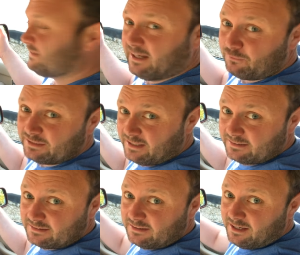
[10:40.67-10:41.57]
thing, obviously,
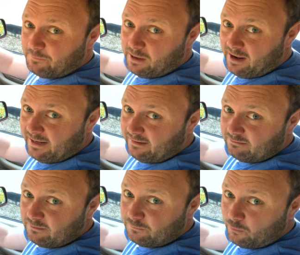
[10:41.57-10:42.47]
instantly about any
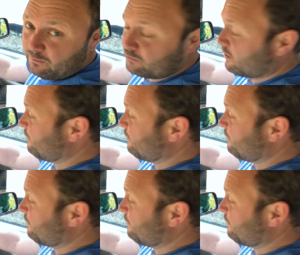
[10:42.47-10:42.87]
four-wheel drive